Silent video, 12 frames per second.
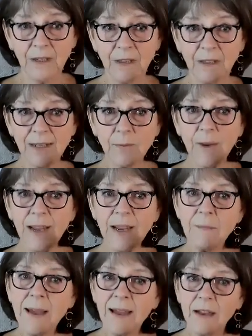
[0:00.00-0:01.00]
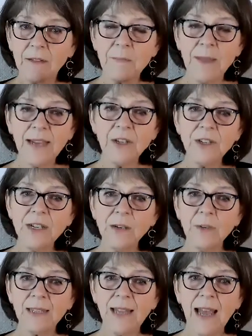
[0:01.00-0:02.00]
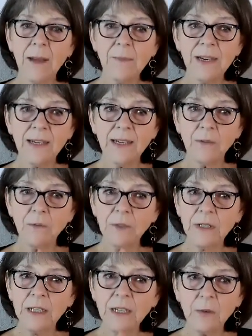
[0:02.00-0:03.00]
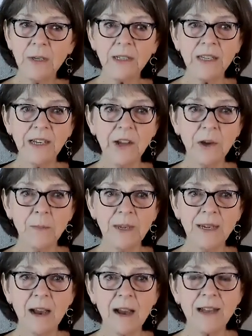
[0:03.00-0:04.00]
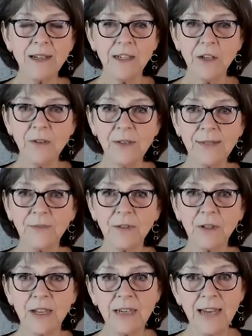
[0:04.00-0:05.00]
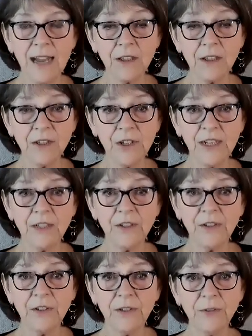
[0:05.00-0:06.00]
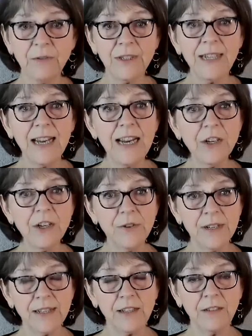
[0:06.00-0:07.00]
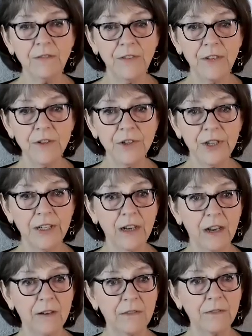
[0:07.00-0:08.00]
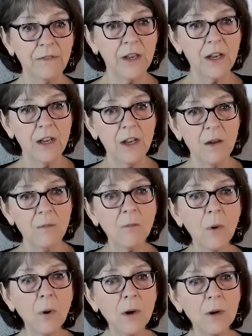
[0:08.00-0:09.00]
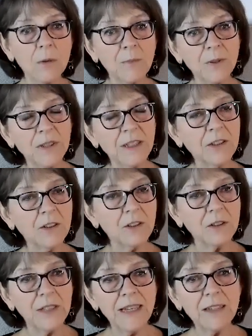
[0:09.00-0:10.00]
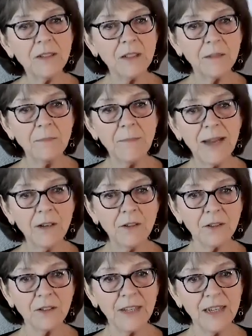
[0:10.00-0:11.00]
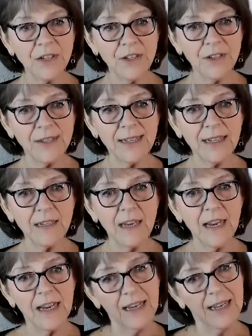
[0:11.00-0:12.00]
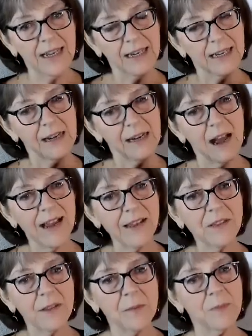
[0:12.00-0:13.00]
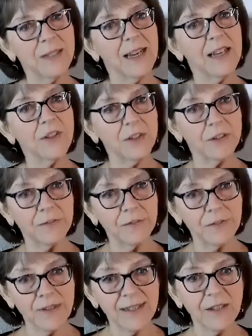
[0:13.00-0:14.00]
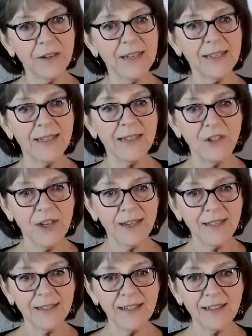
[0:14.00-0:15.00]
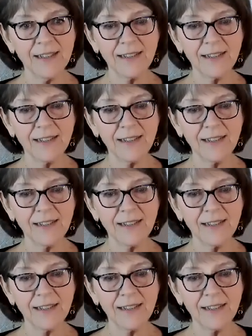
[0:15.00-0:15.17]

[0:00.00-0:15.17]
This way of imagining what's happening can really quickly go beyond useful analogy to dangerous confusion of moral, political, legal, and medical issues. And it can heighten the potential for serious injustice.